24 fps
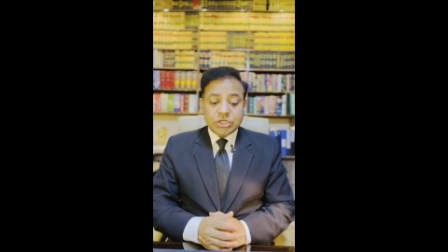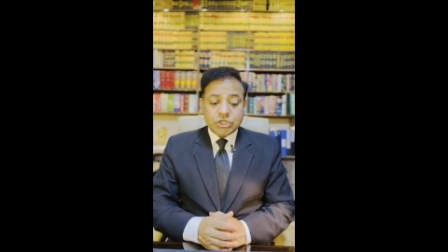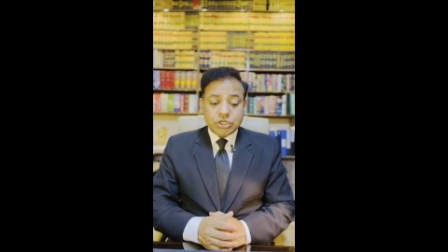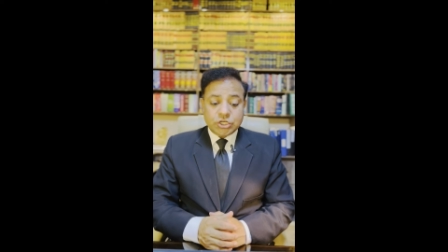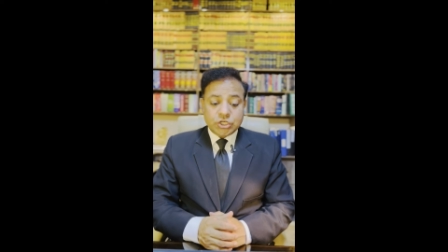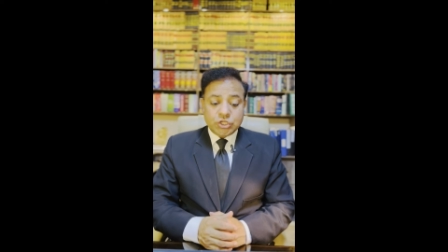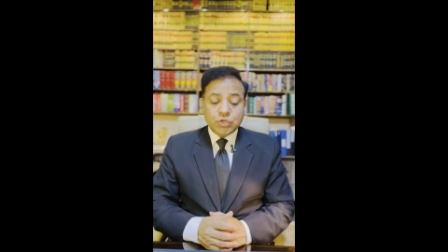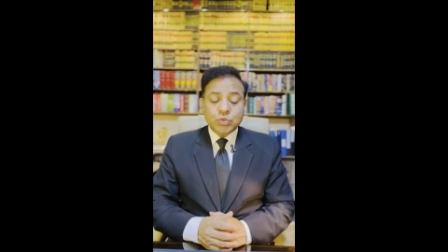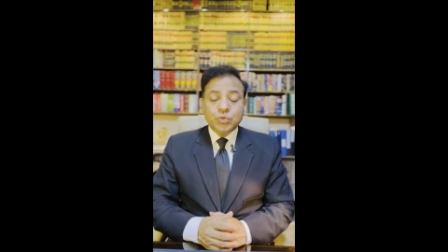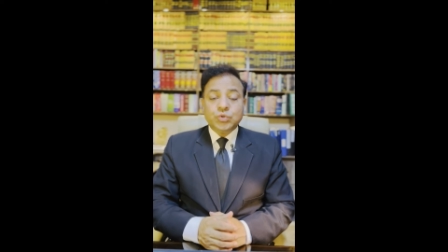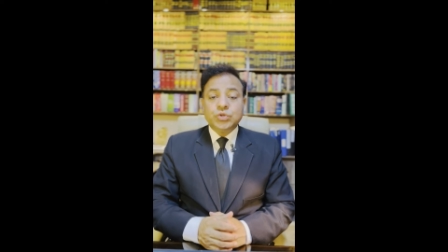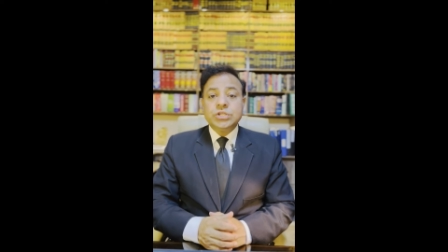
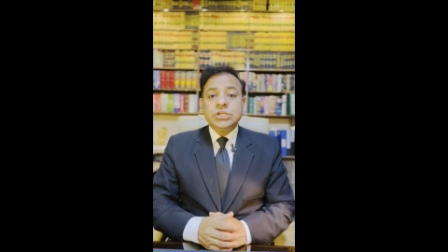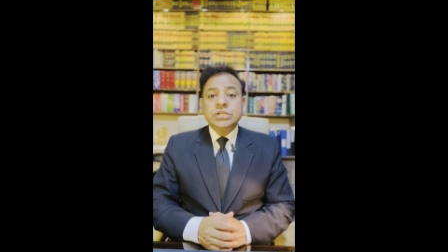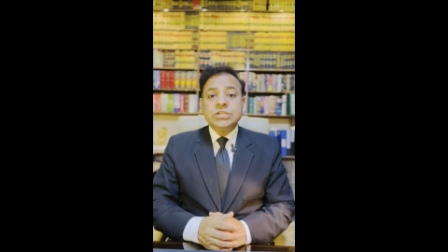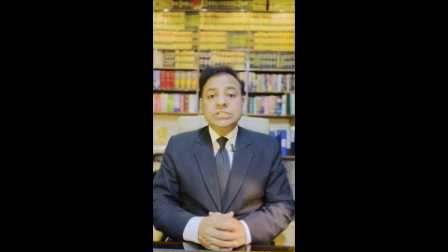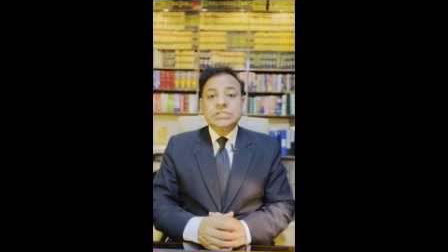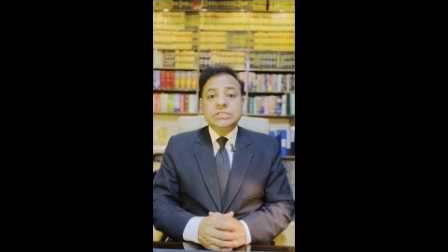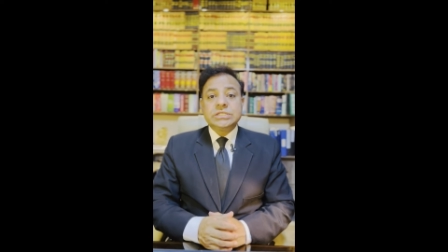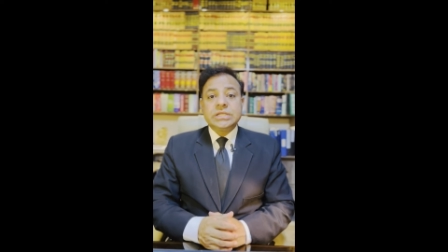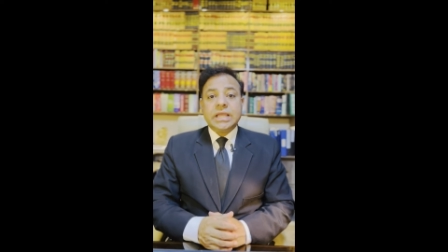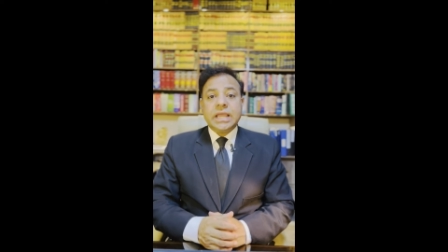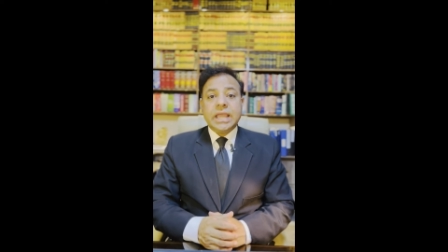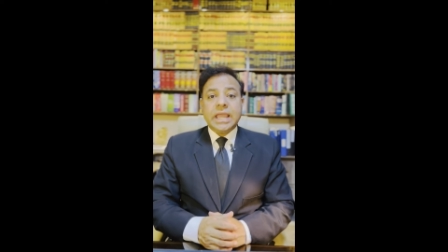
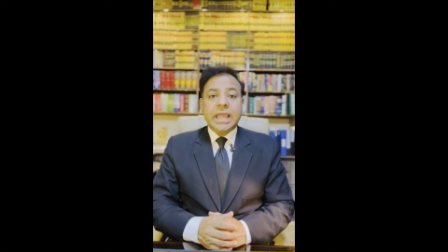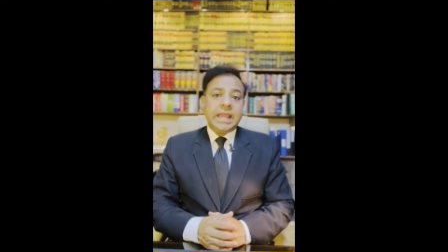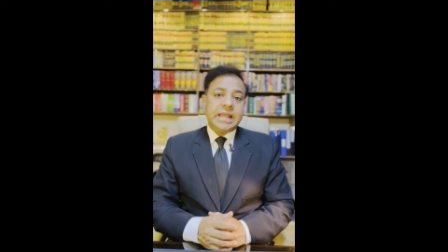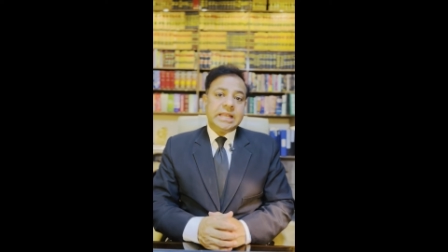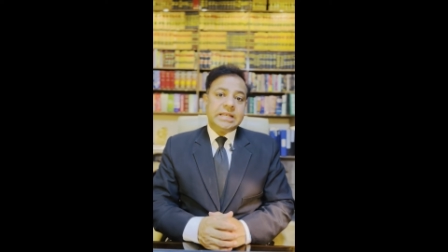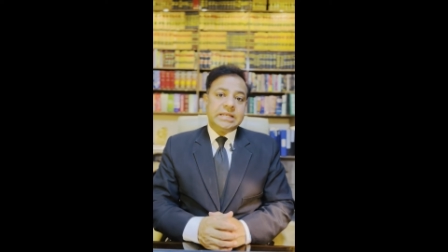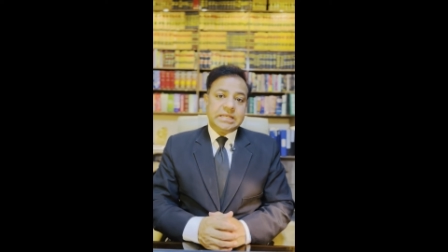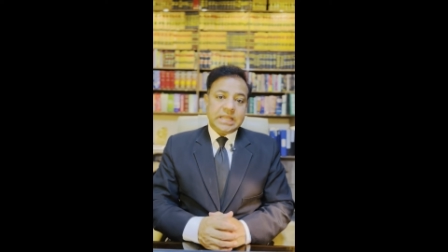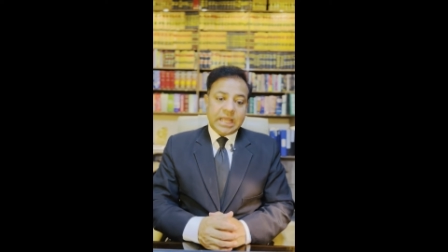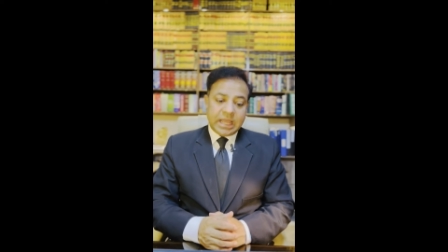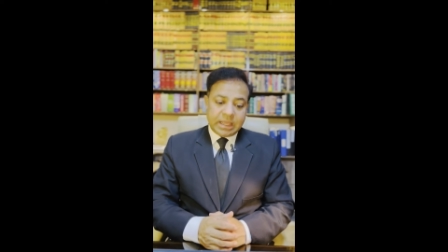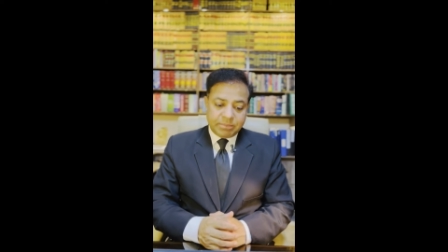duties,
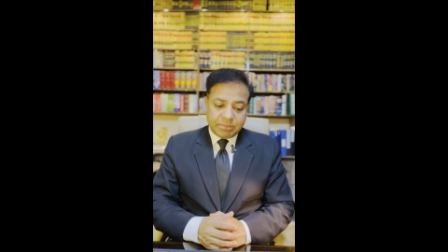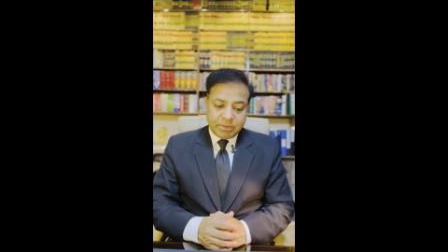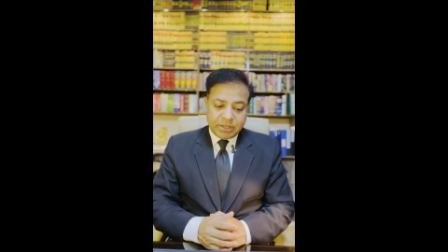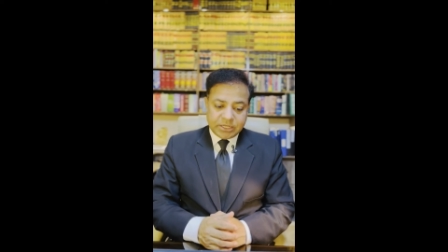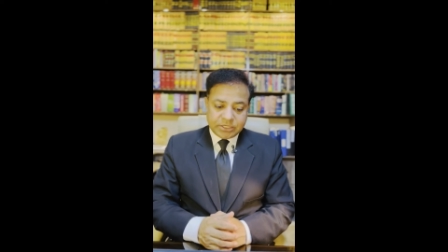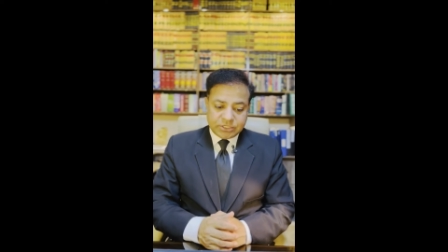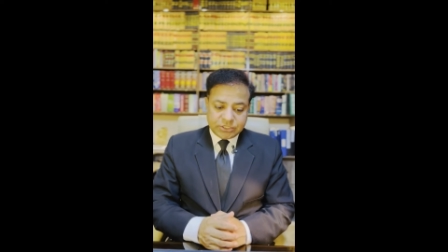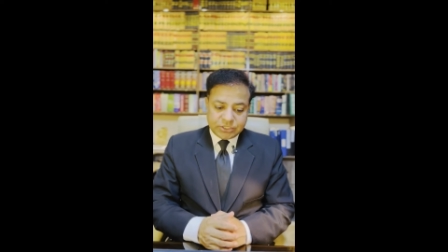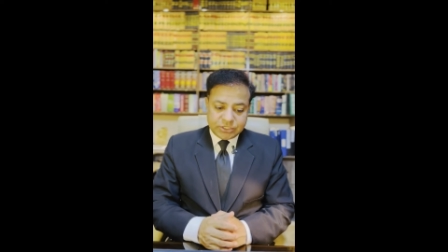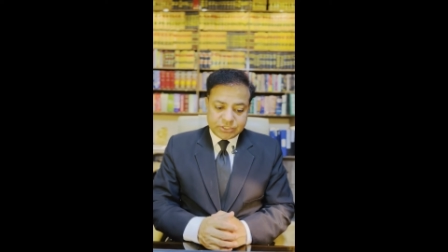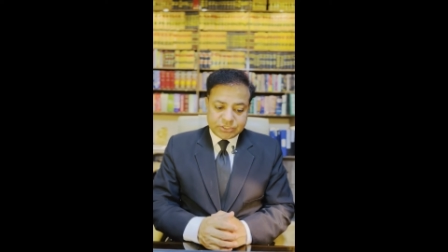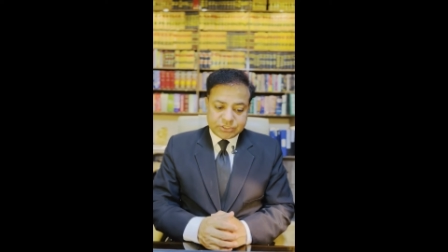and
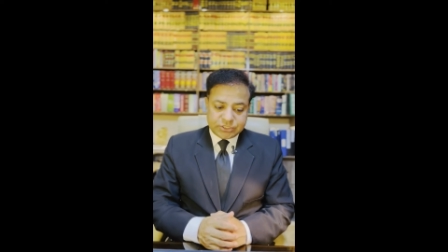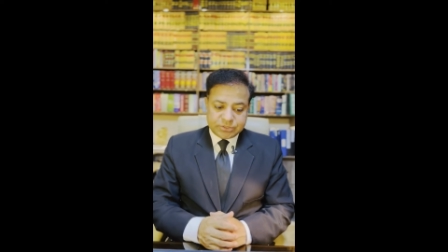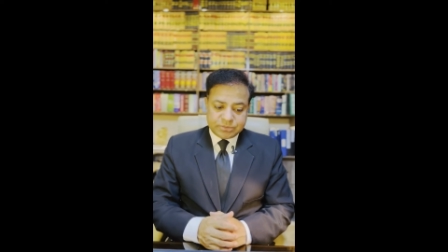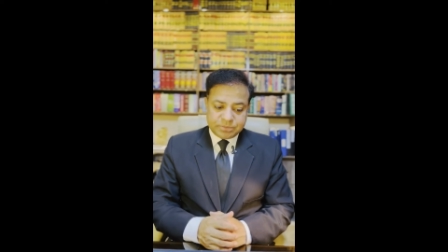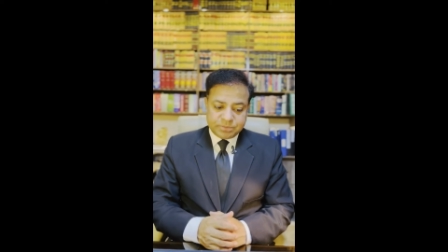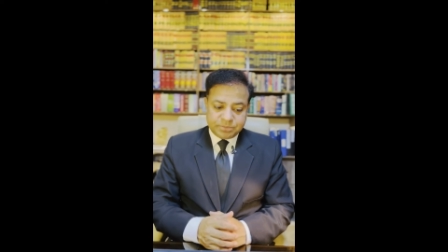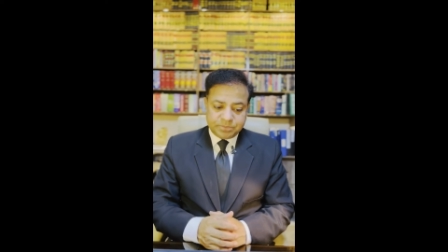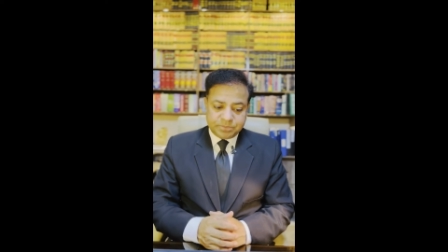liabilities.